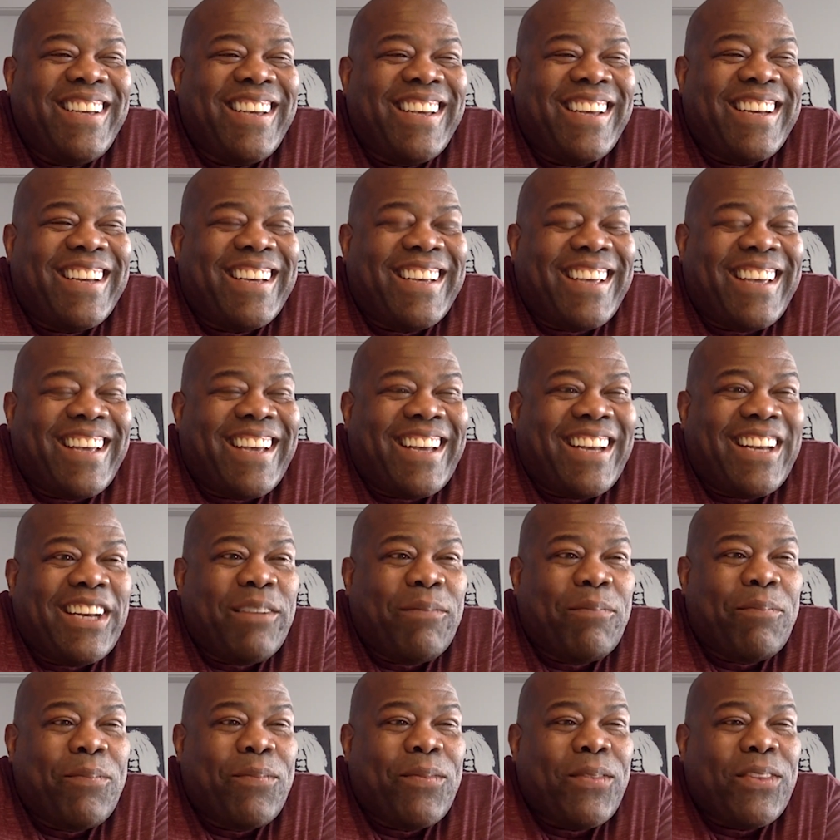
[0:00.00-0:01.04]
And
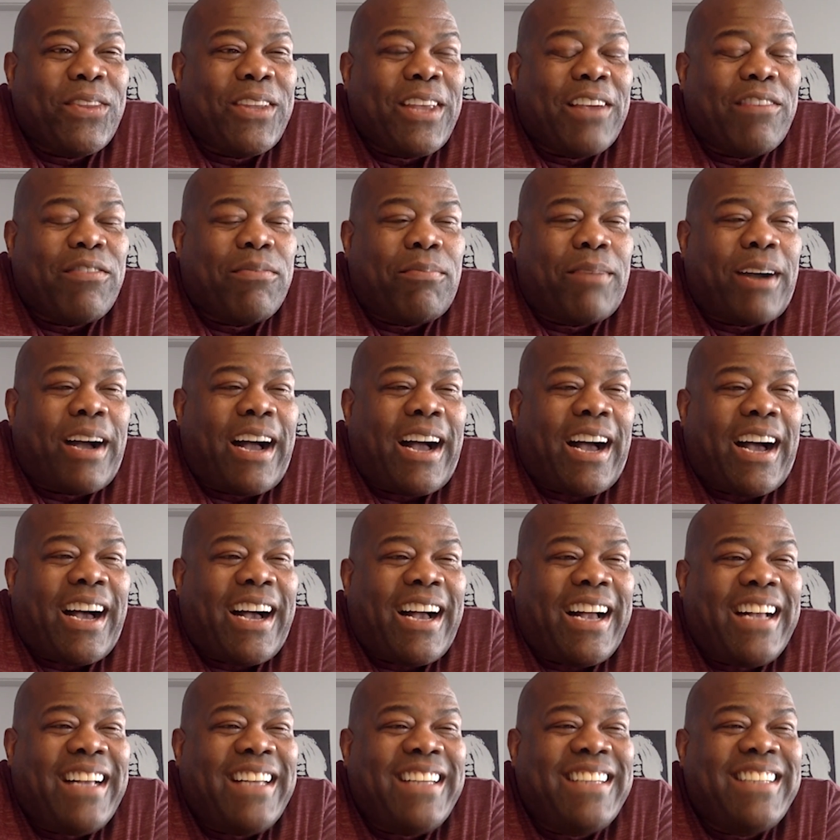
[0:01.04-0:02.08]
again, if my
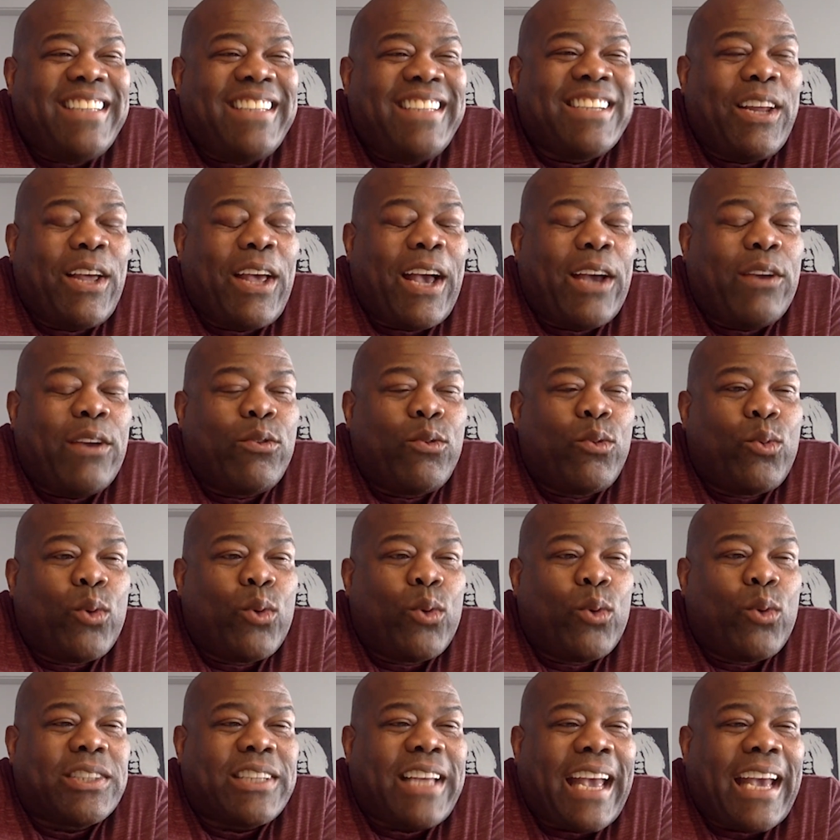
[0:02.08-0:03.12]
eyes had
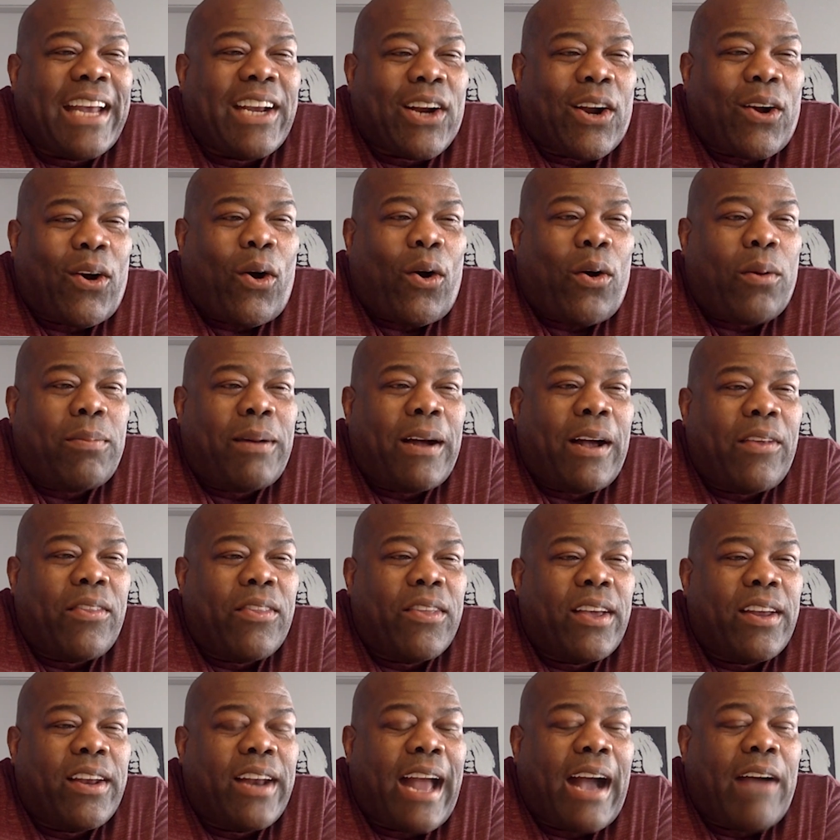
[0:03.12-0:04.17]
worked at all by
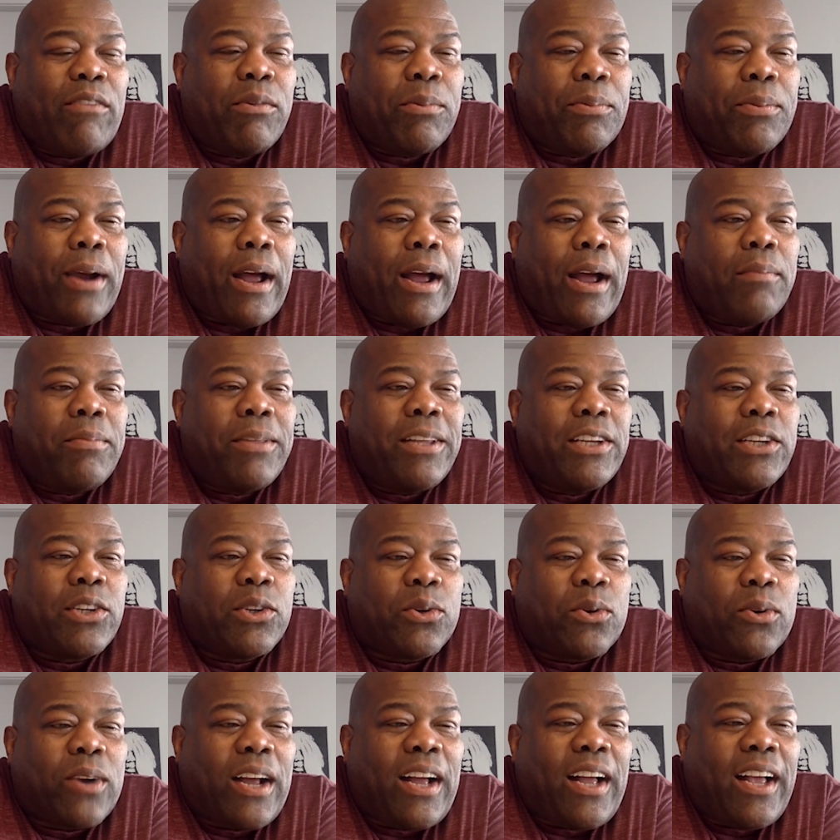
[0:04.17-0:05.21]
then, I would probably be
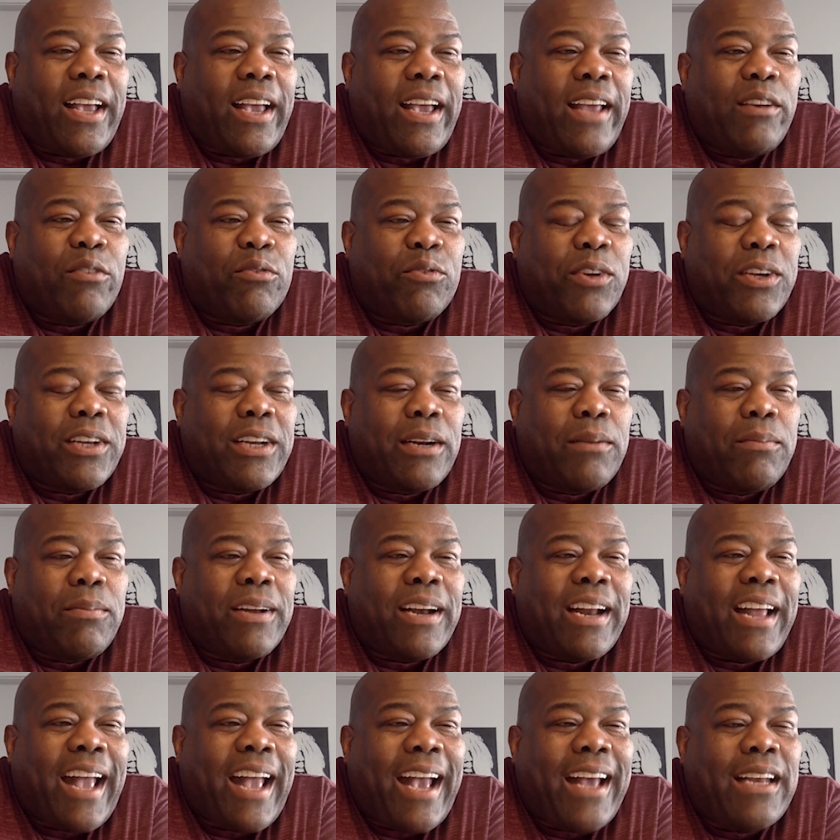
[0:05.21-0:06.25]
crying and freaking out,
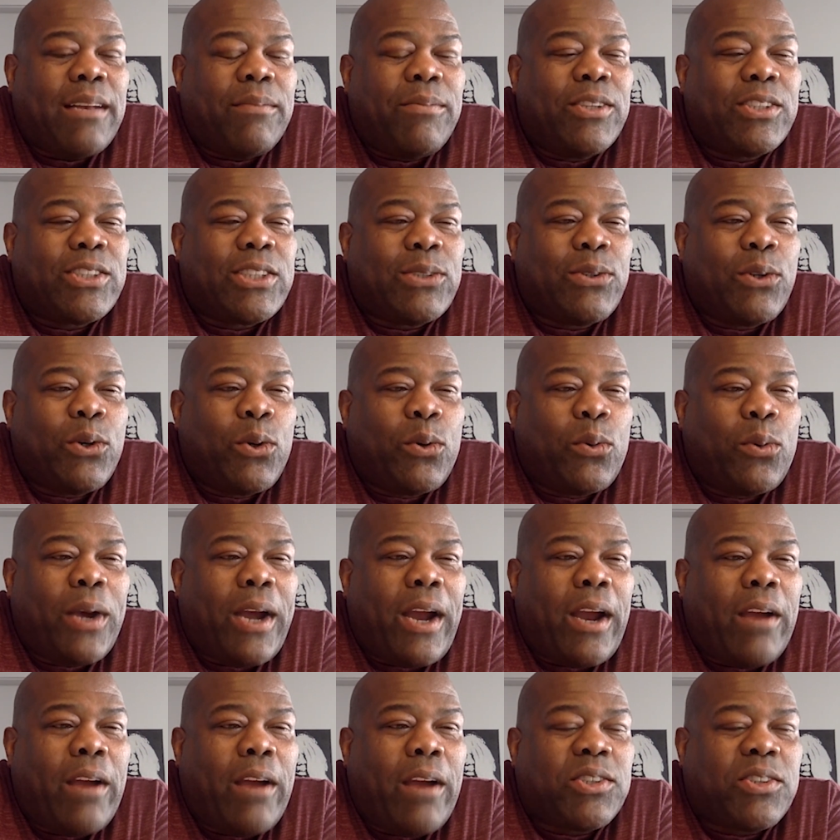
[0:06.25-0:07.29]
but I had to be so
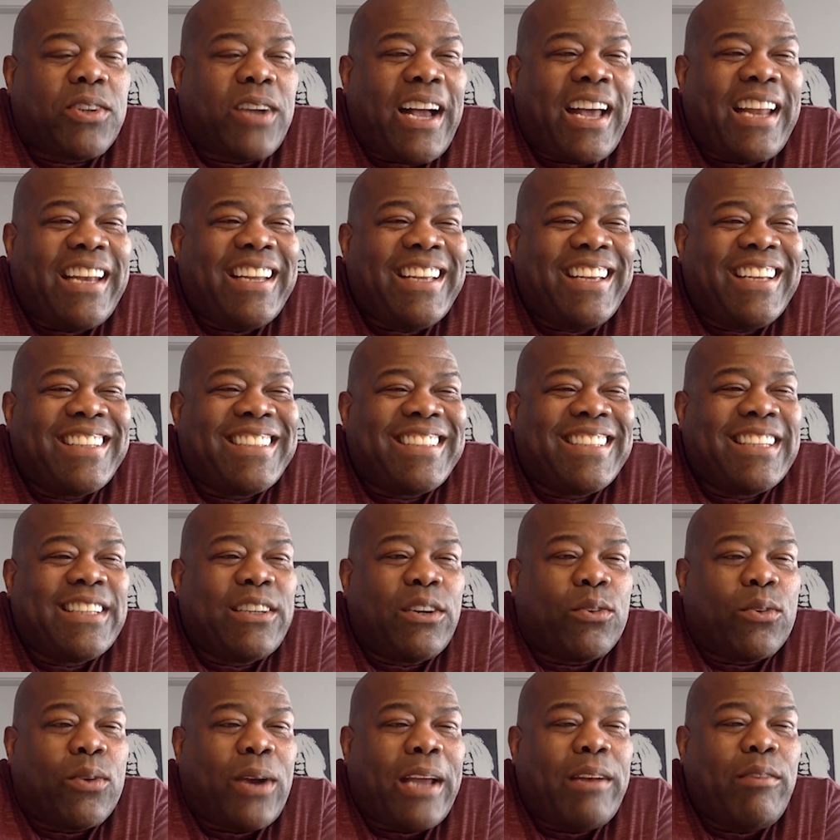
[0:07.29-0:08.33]
aware of trying to get to
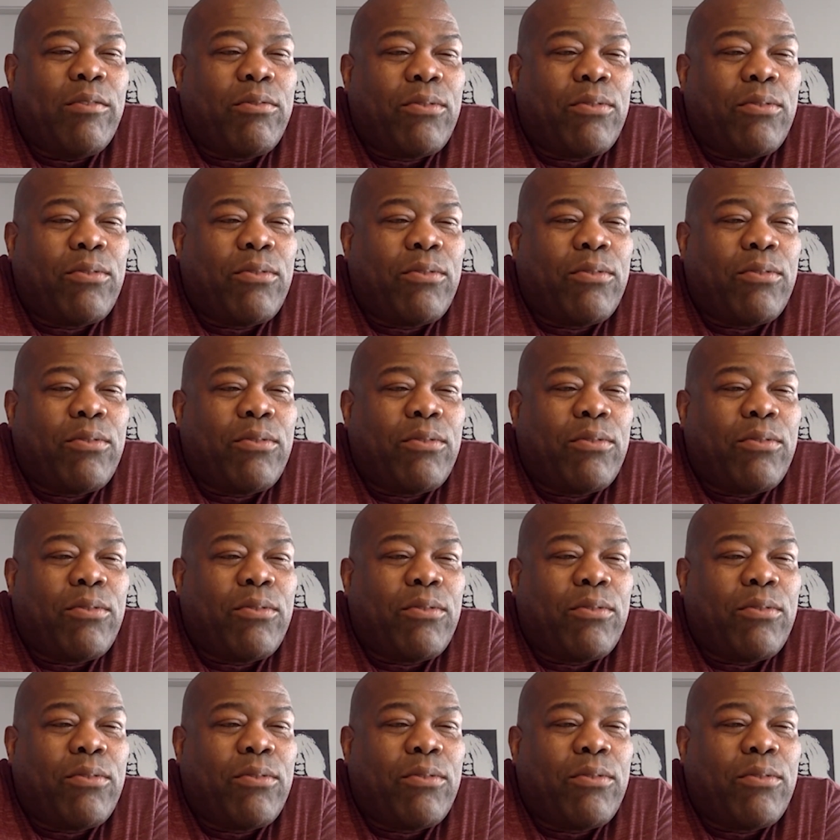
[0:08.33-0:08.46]
the right